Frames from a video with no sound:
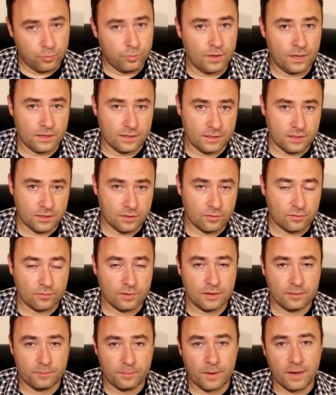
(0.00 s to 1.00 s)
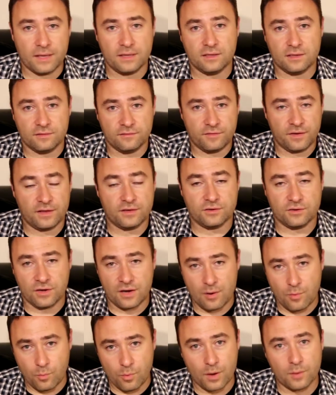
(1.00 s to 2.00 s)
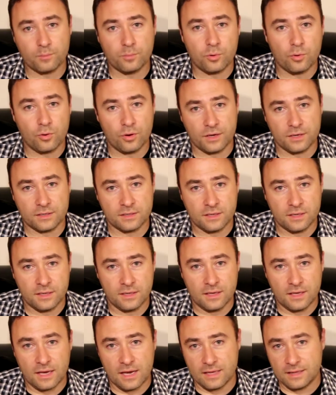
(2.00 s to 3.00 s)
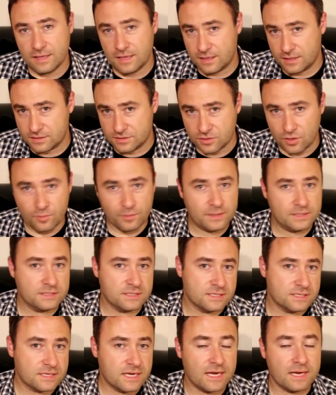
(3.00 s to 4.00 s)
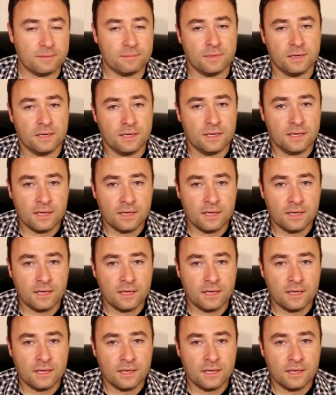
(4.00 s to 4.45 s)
by the vendor at one point, and then it's always the same.